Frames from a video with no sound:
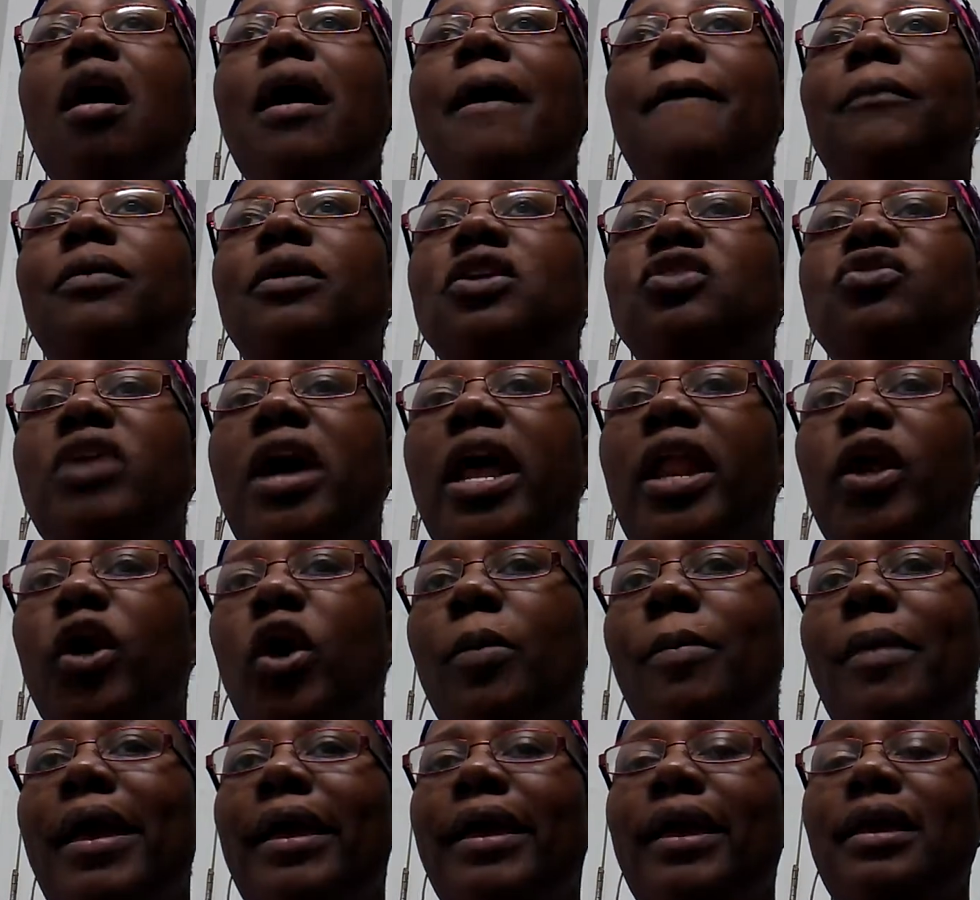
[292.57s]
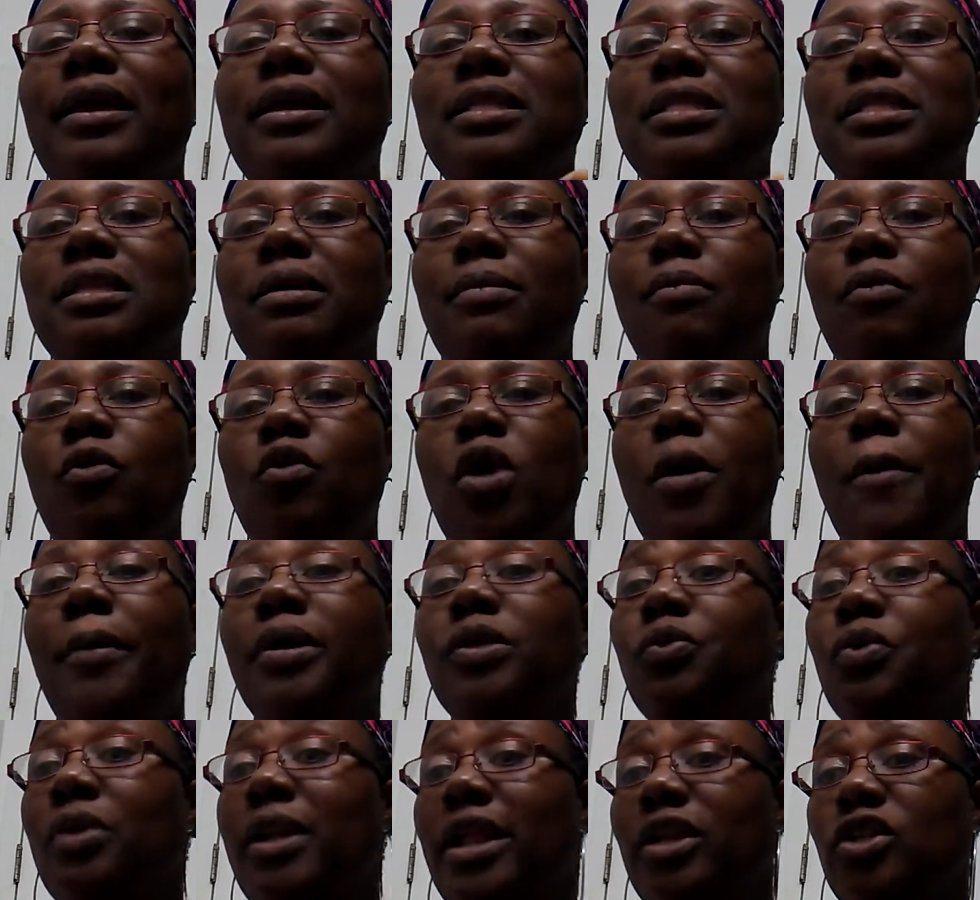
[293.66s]
I'm going to try to go back and get some more
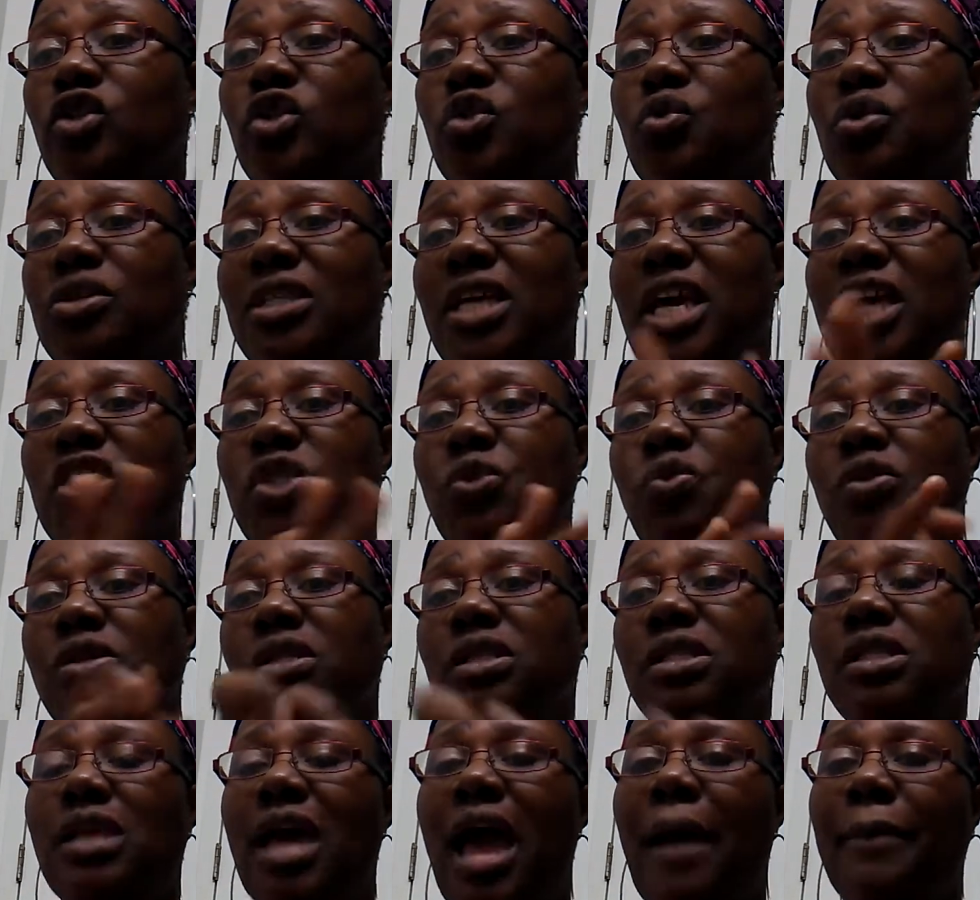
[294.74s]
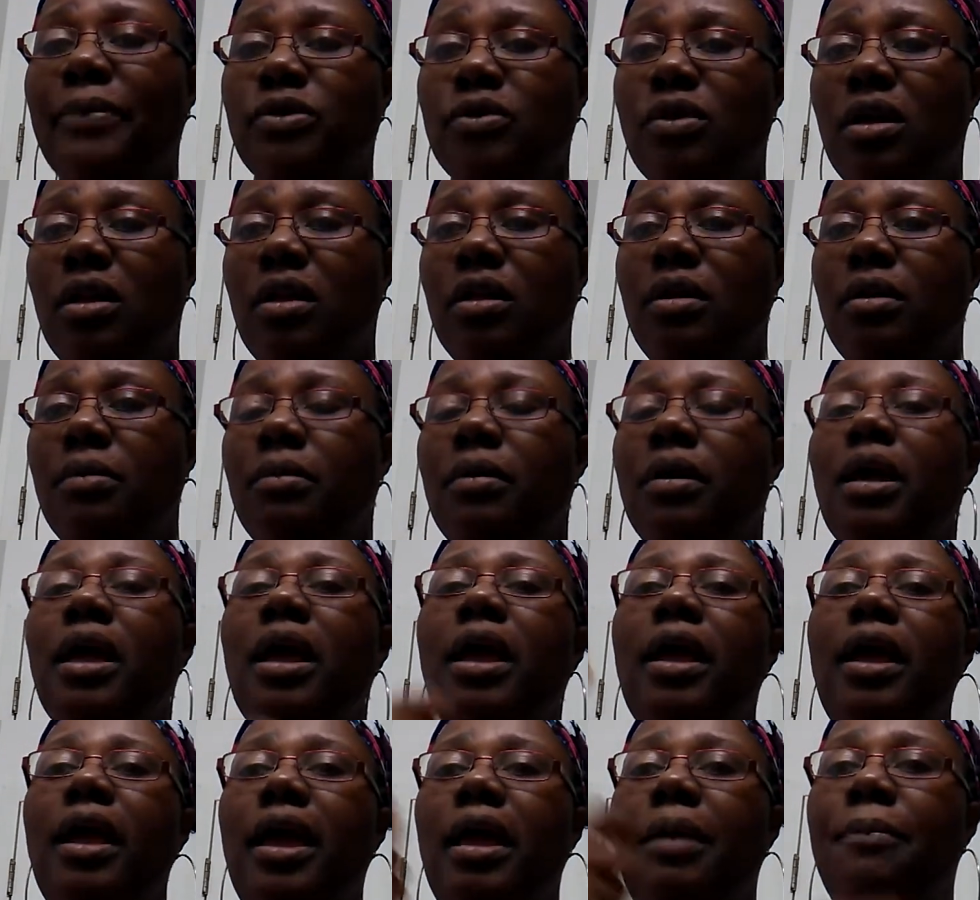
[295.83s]
because what I do is i switch the tops on them
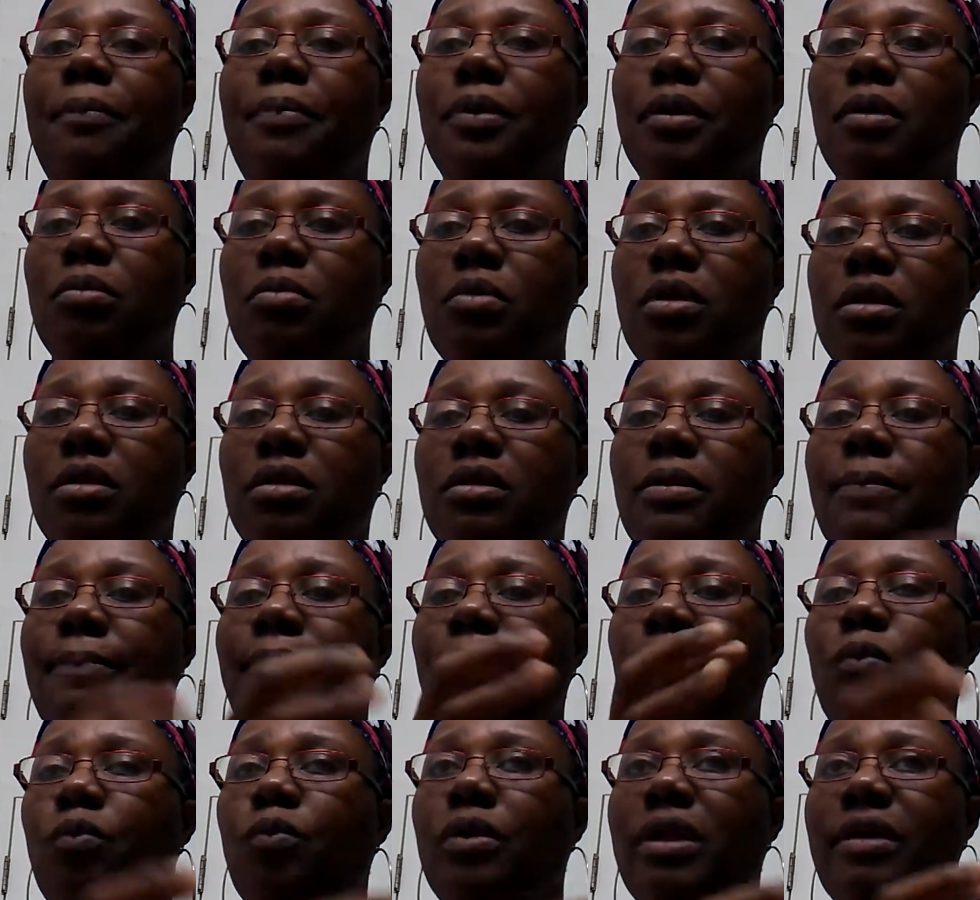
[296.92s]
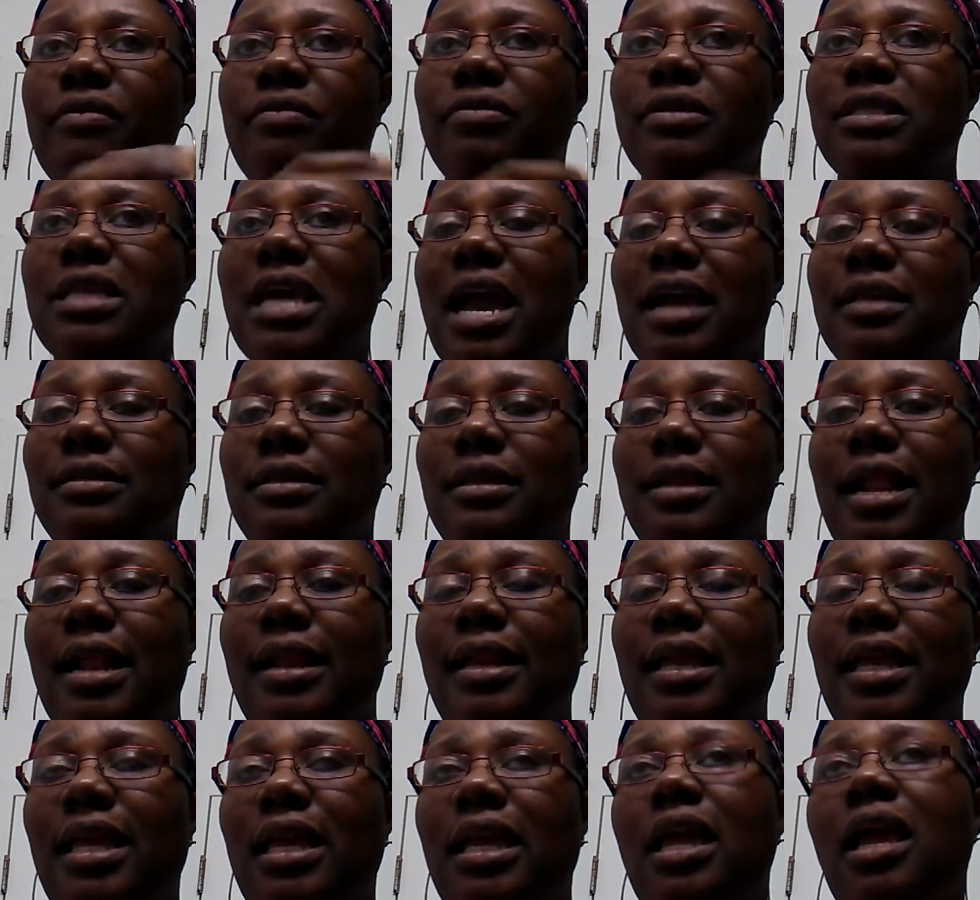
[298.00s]
and put them on the whatever size that I
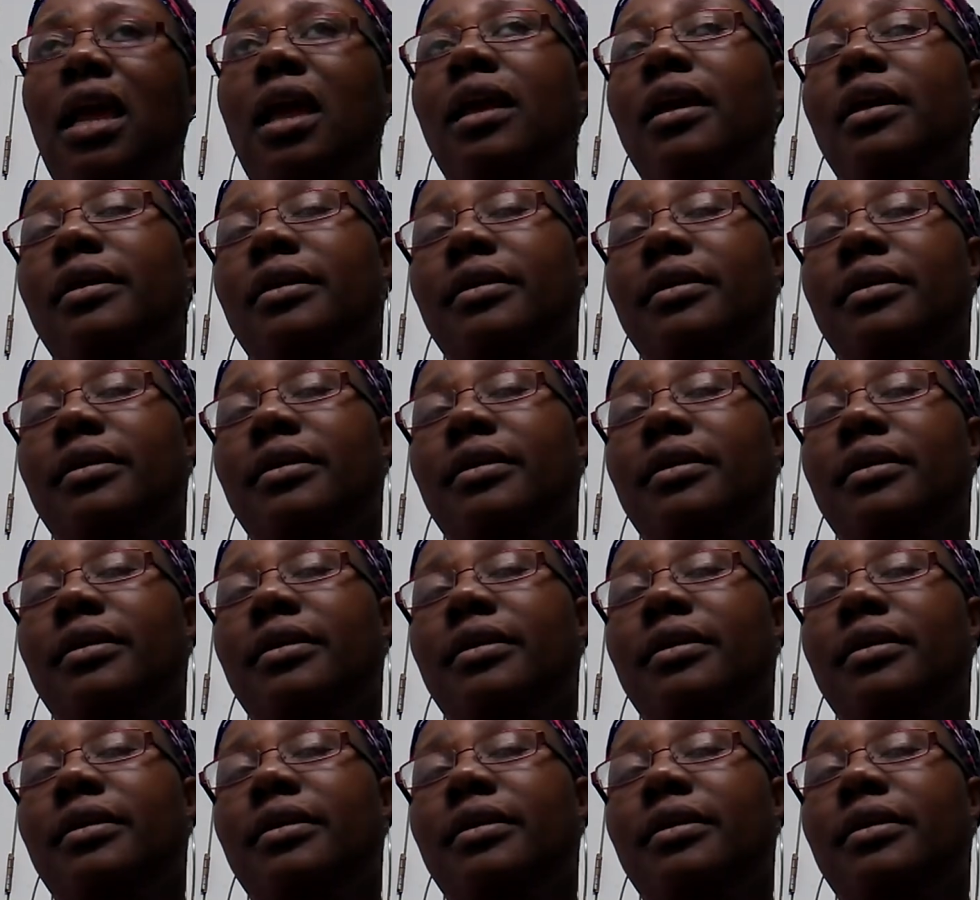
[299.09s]
need.